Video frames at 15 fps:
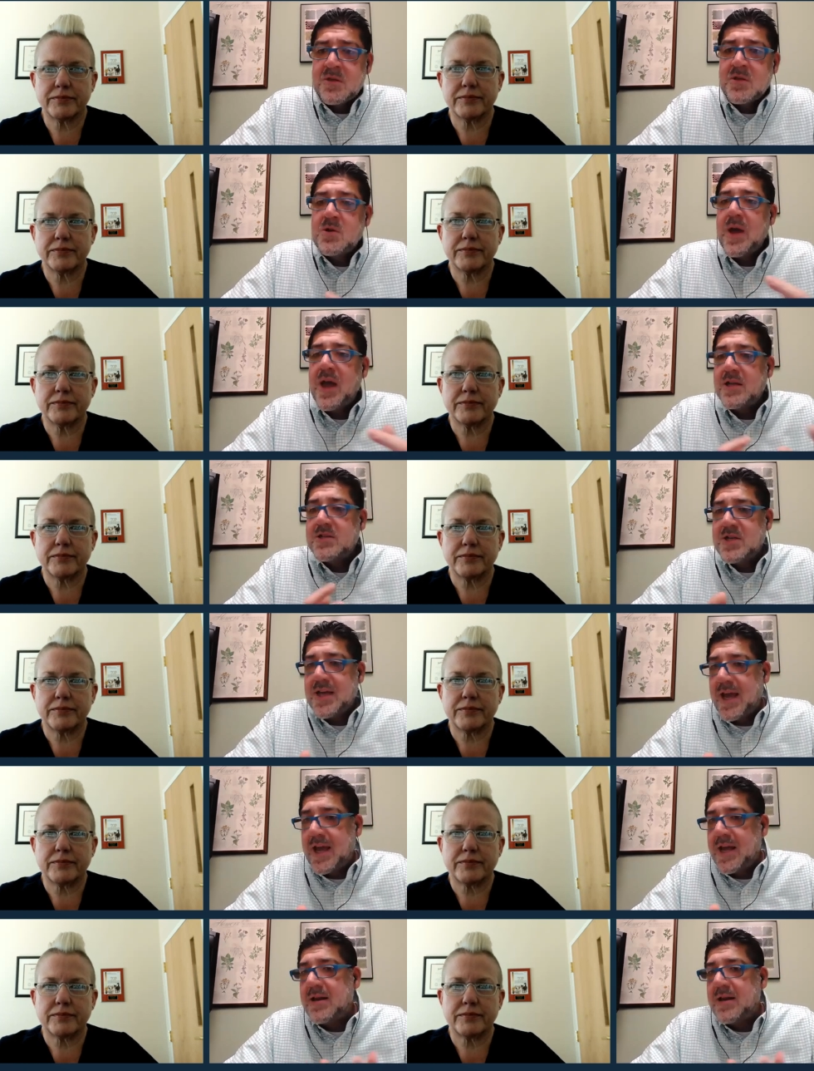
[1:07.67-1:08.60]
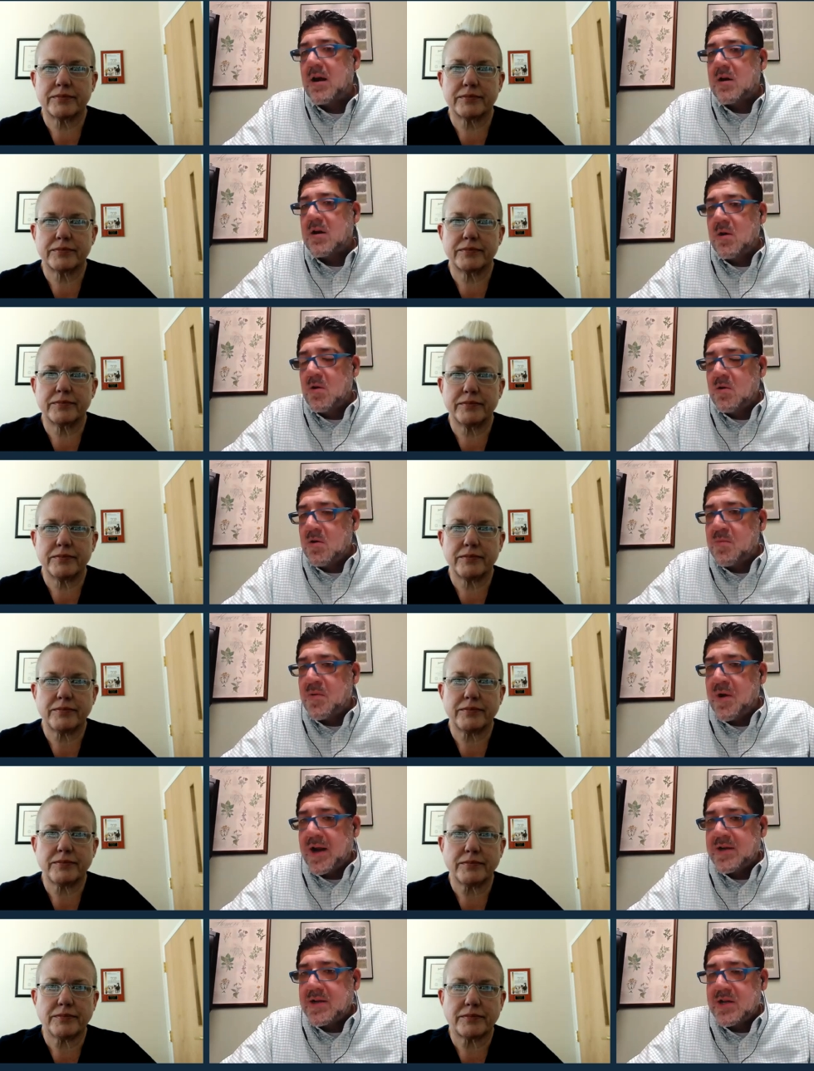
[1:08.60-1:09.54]
Speaker 1: to educate our local
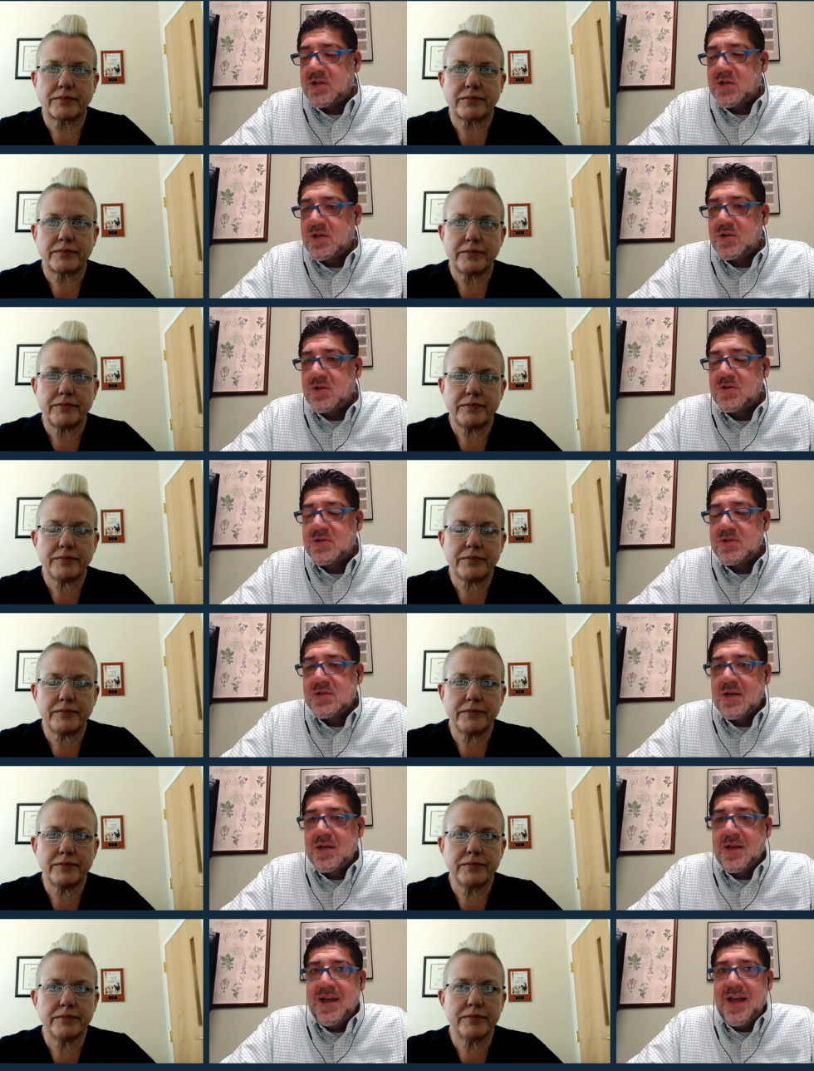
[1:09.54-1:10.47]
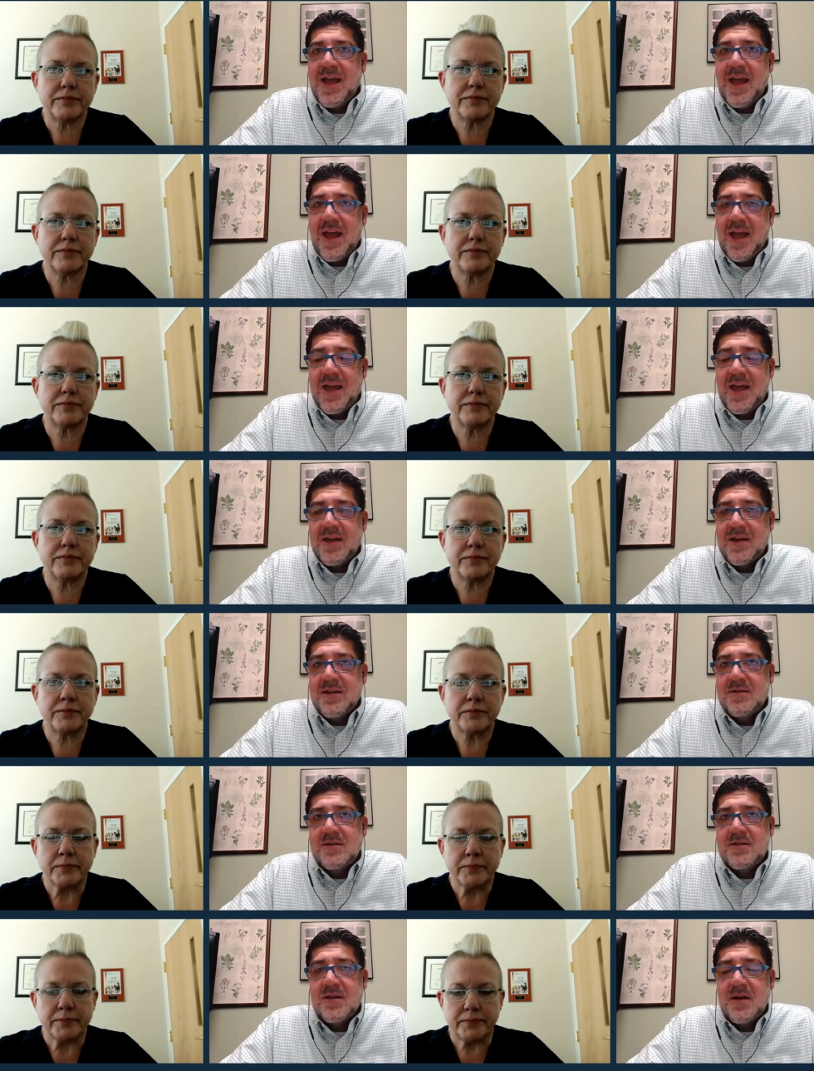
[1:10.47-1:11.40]
practitioners
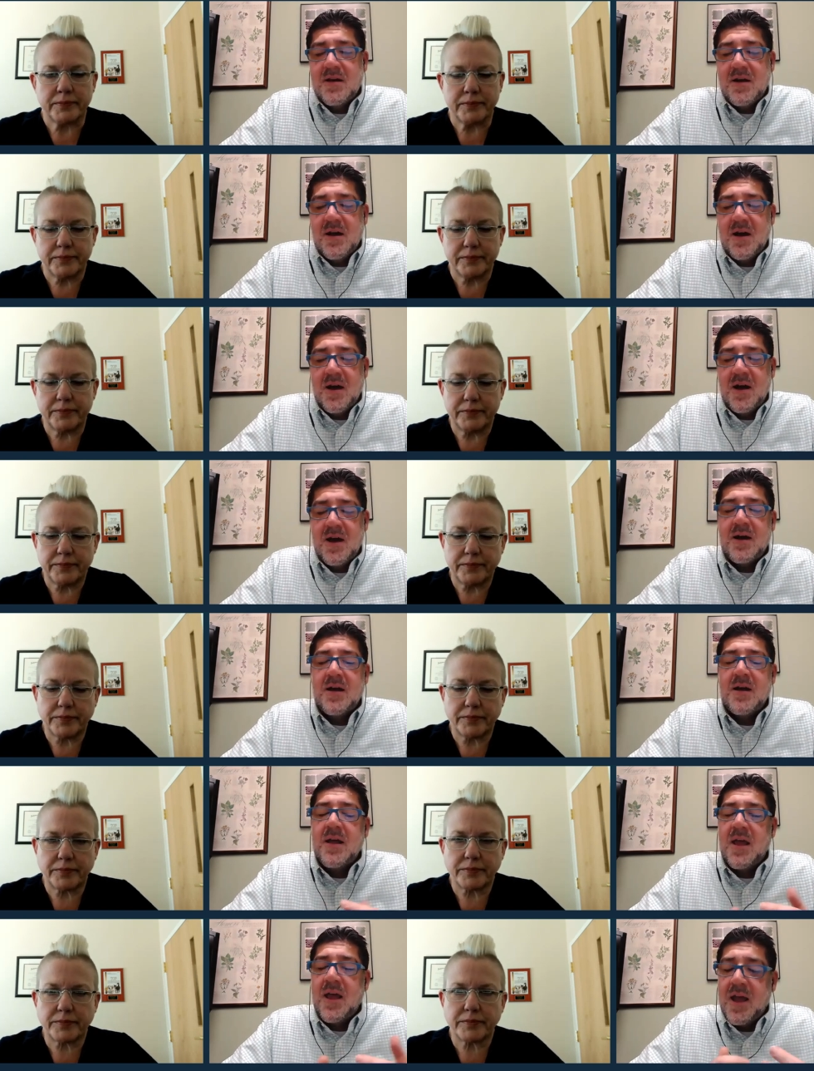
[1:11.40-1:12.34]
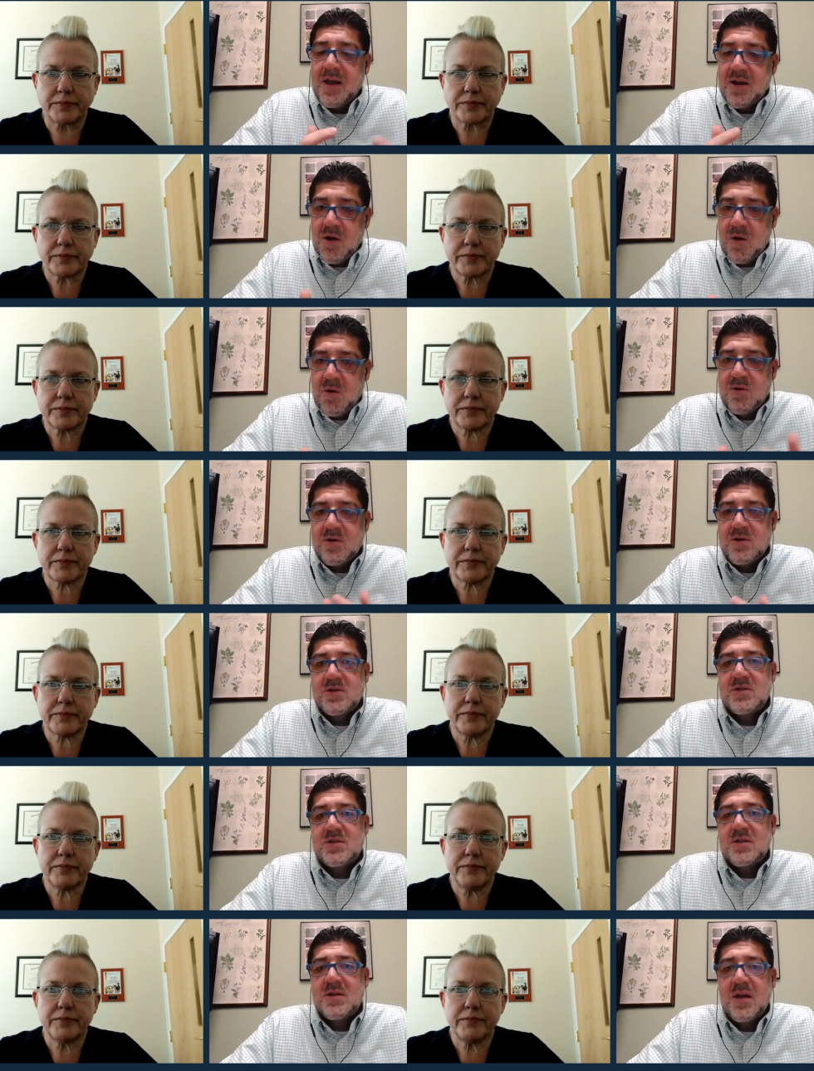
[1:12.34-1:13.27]
and uh, and owners
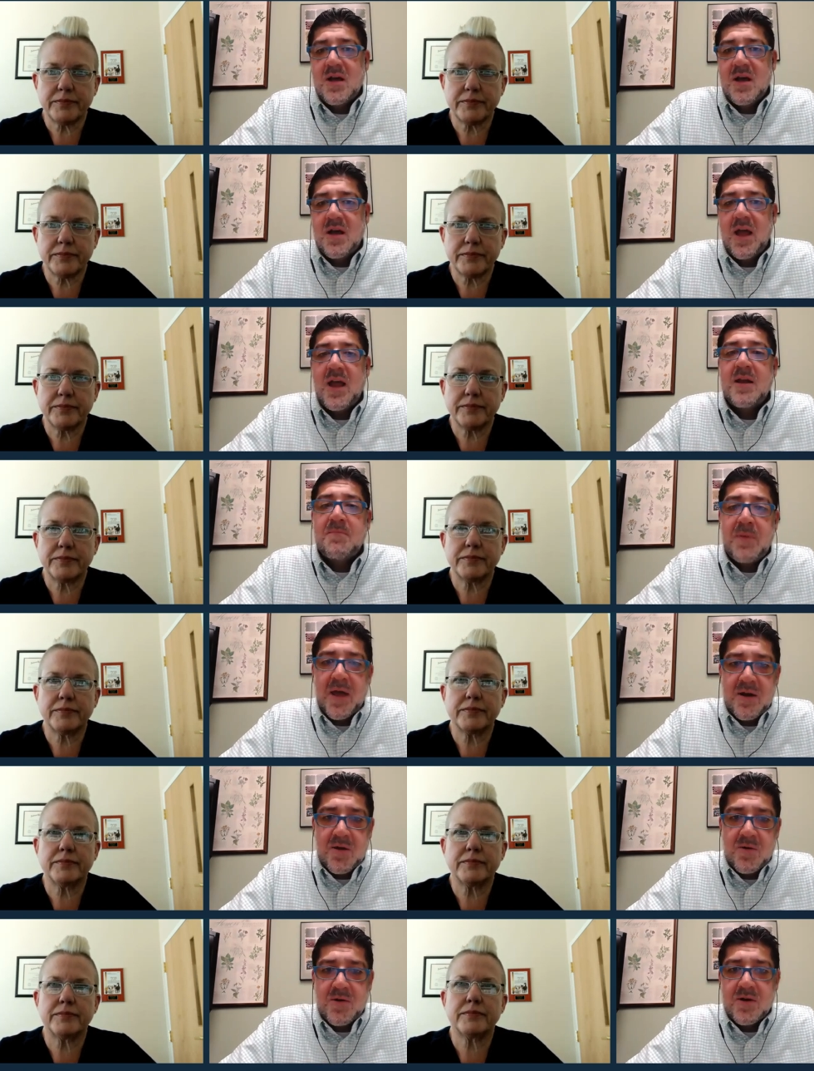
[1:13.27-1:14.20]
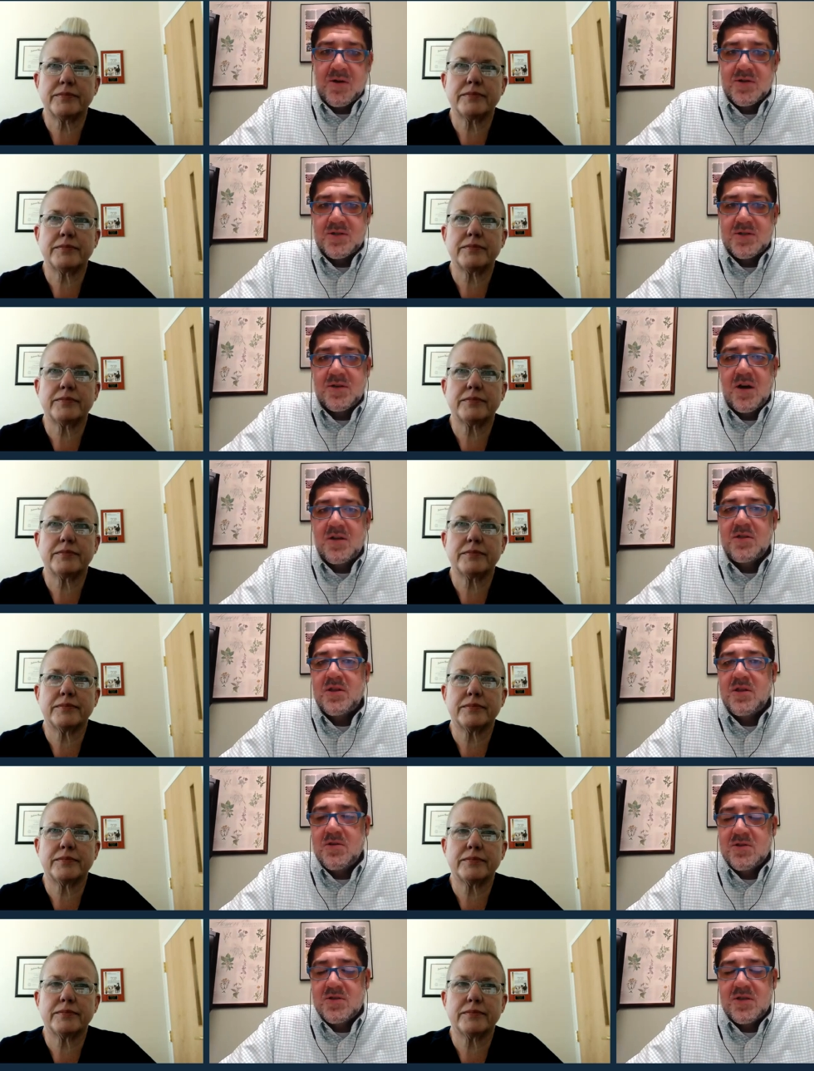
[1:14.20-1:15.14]
uh, and pet owners on the
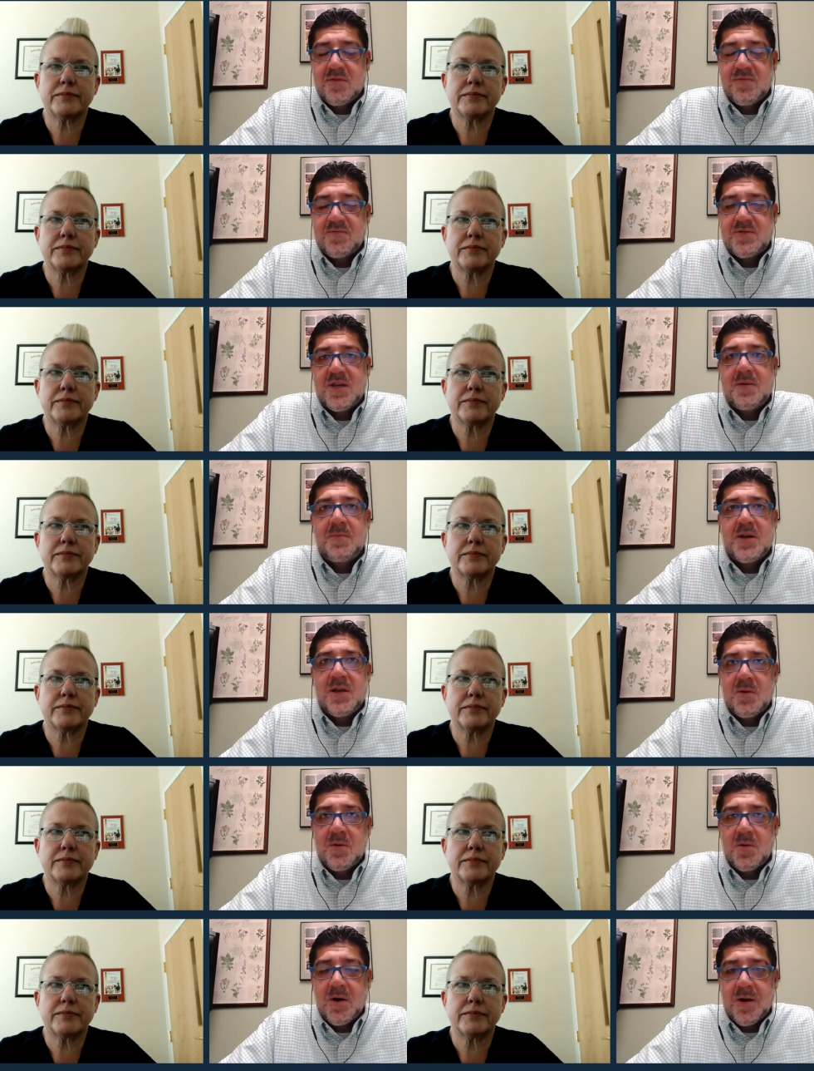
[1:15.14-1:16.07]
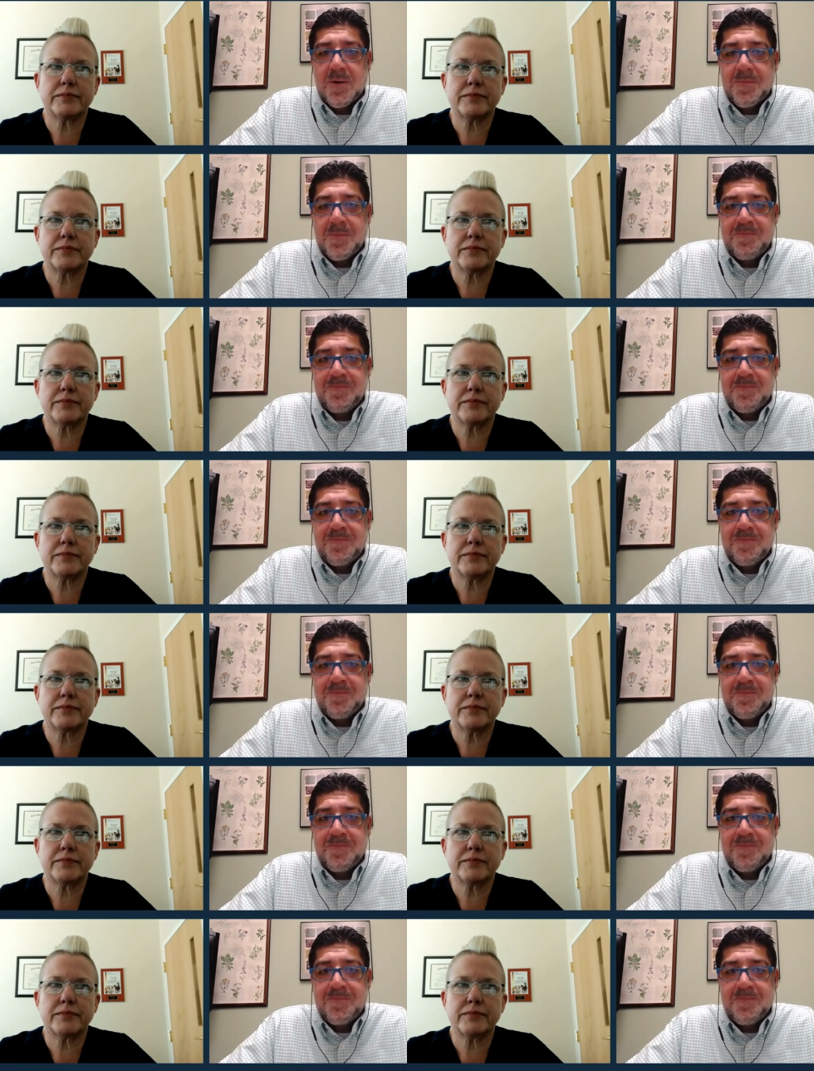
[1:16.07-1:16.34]
use of CBD oil.